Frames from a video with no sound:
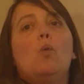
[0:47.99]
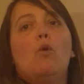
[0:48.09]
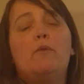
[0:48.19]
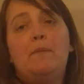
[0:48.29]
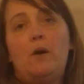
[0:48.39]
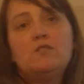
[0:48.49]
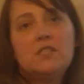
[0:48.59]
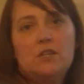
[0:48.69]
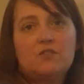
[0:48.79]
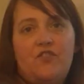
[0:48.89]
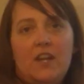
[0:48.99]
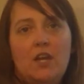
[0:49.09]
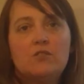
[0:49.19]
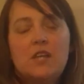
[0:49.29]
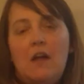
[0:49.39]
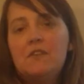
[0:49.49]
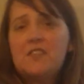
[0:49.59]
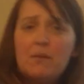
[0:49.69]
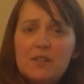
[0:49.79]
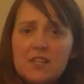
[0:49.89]
We'll be posting those videos on the
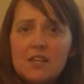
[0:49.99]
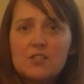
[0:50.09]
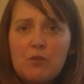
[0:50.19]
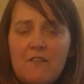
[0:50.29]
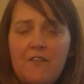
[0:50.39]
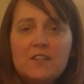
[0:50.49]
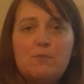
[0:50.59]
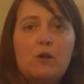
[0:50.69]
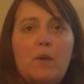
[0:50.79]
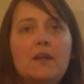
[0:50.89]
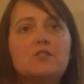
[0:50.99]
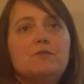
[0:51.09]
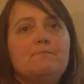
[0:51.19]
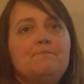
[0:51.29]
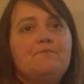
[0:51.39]
WDSRA Facebook page.